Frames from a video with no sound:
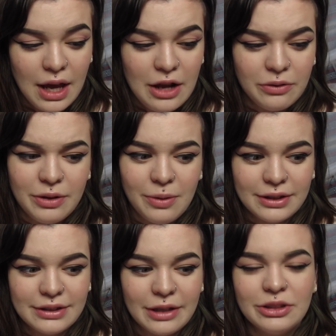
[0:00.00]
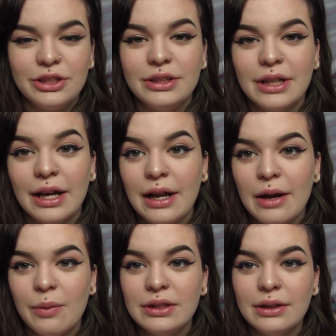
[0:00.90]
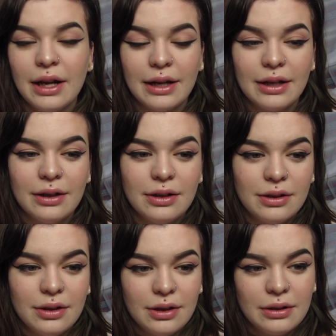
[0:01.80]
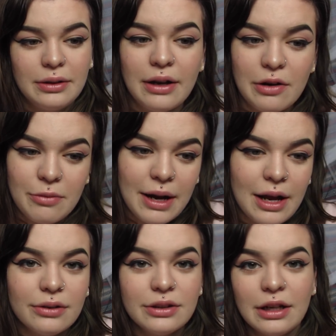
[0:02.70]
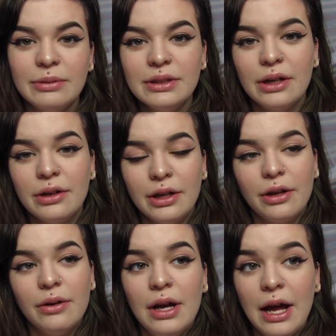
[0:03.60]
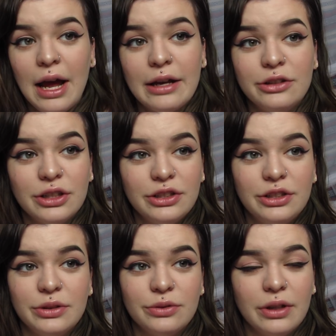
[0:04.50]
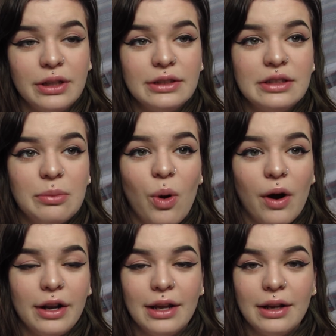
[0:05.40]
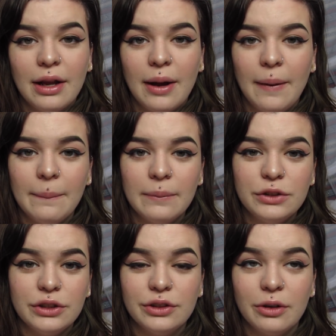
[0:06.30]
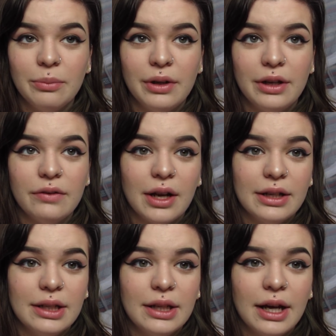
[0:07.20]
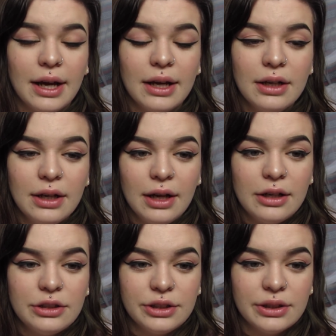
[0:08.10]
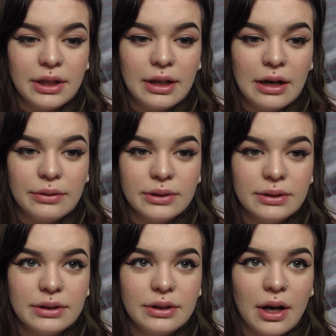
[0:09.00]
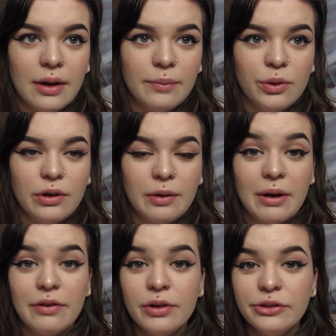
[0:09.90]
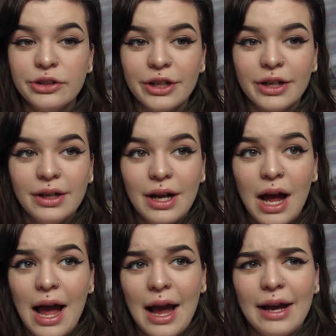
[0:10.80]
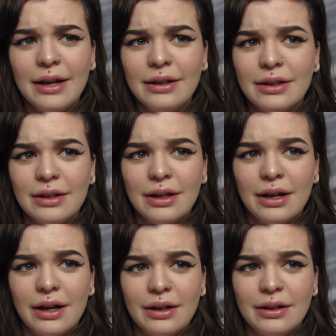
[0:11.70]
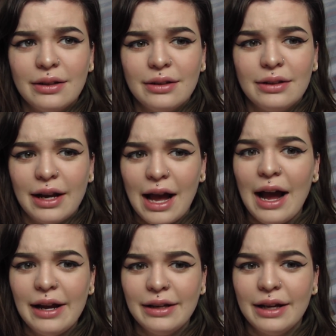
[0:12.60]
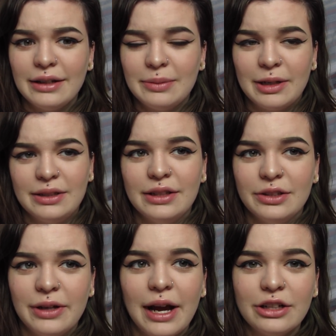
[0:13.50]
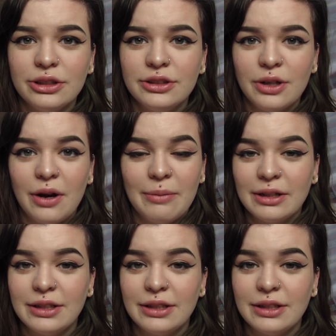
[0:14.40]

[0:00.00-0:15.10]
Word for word: I don't really want to say what she said. It wasn't like, get out of my house, like I'm disowning you. It was just, she was really disappointed. Um, she just couldn't believe that I did that. She said that I was um, ruining my future, and like, I expected this reaction, so I'm not